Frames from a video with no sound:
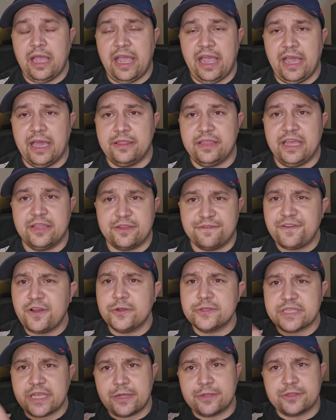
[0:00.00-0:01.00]
and they have their
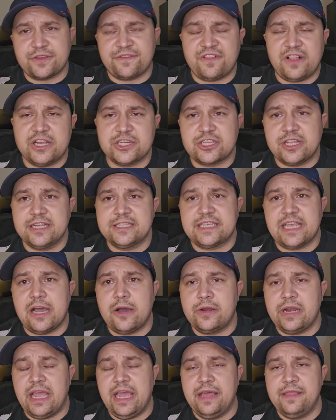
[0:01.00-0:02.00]
phones out, their flashlights
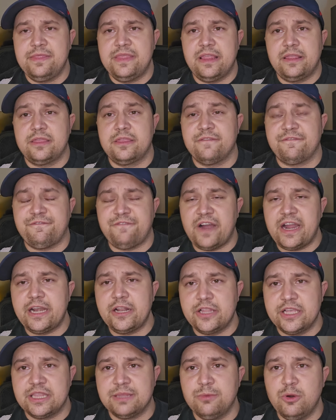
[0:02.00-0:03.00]
out, and the,
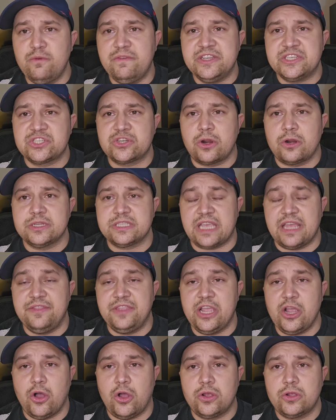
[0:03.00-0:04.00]
finally the movie starts,
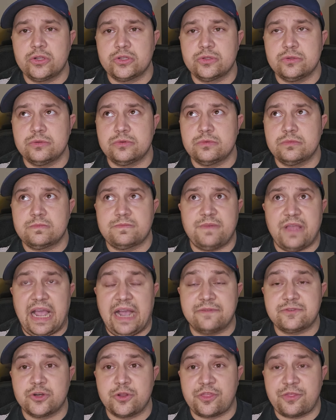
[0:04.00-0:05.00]
and they all,
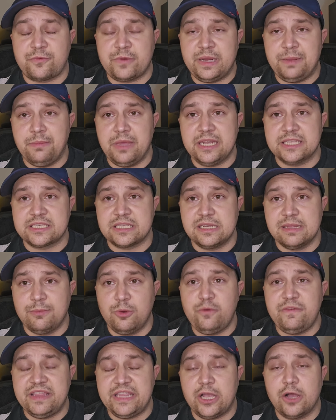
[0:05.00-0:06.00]
after three minutes in the
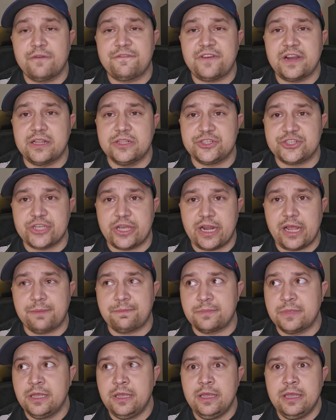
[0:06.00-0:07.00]
movie, they all finally shut
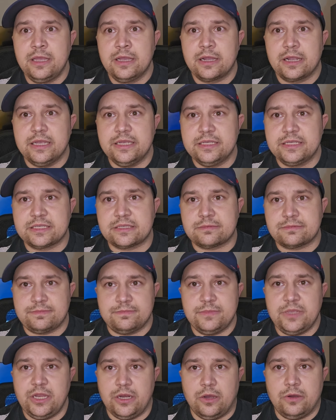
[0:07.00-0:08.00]
up because,
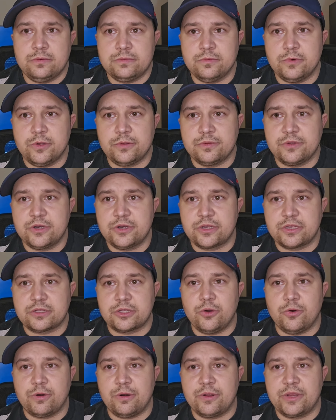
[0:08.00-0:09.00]
you know, well, they're
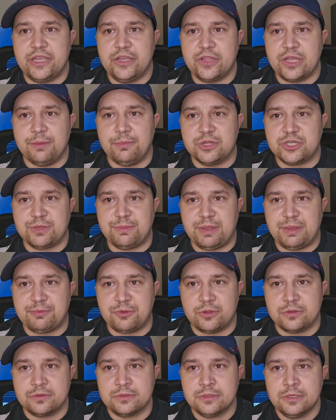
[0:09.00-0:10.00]
going around killing a bunch of
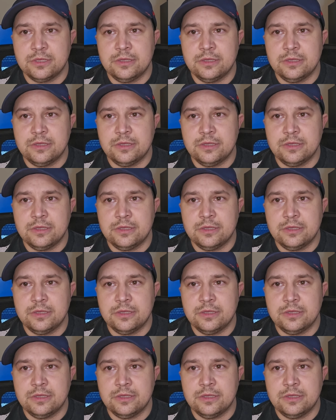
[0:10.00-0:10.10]
people.